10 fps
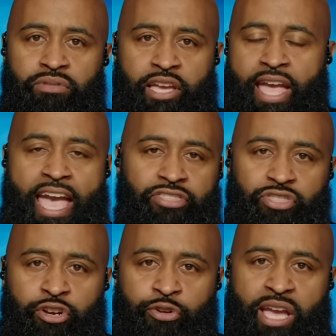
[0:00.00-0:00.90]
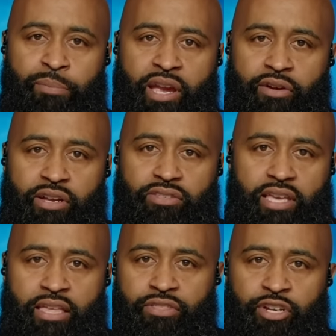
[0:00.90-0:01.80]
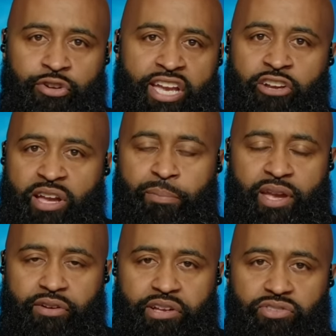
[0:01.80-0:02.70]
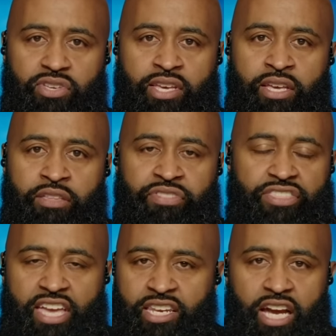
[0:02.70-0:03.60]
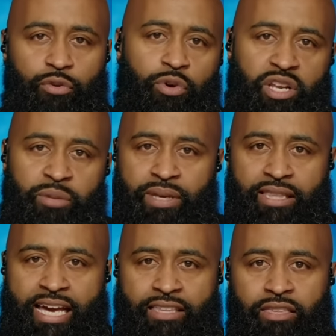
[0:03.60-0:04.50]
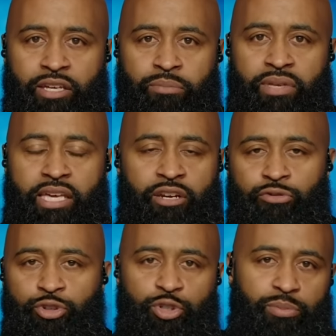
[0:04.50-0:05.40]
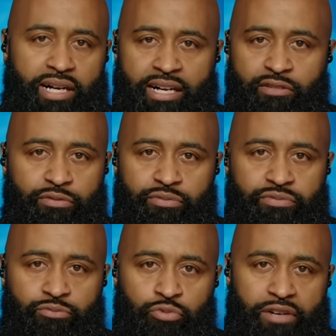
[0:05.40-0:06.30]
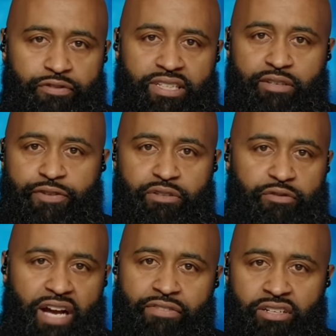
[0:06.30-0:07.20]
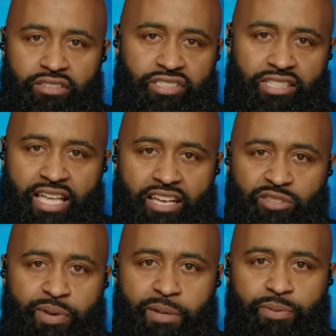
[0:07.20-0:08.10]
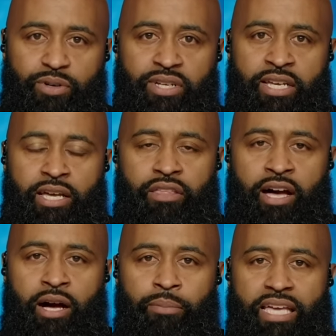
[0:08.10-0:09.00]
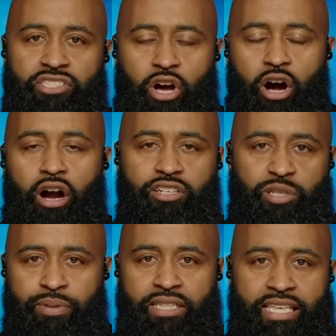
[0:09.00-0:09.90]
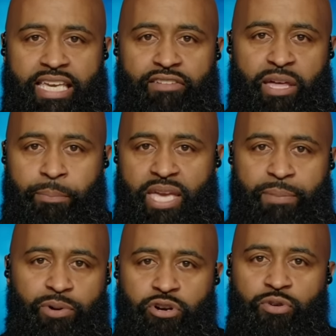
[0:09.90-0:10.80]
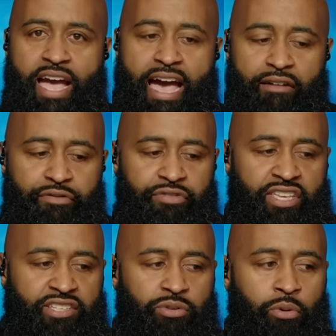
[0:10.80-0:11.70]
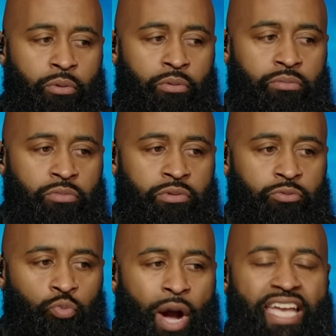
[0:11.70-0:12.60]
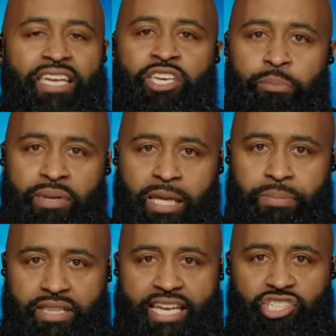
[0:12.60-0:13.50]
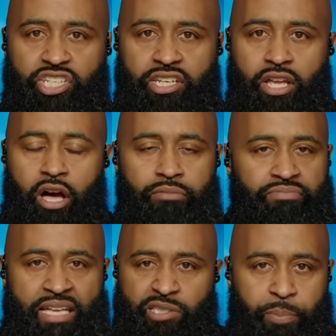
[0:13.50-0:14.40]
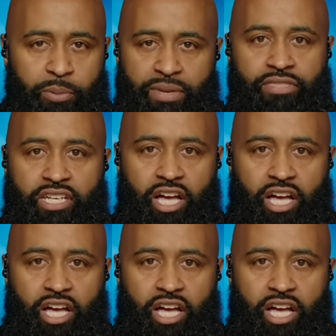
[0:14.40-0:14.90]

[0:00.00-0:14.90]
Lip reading: they hate their grandparents and their great grandparents, that they never want to be like them. In a room of roughly 5,500, 6,000 people, it's hard to believe that people who have this white guilt manipulation that's permeating the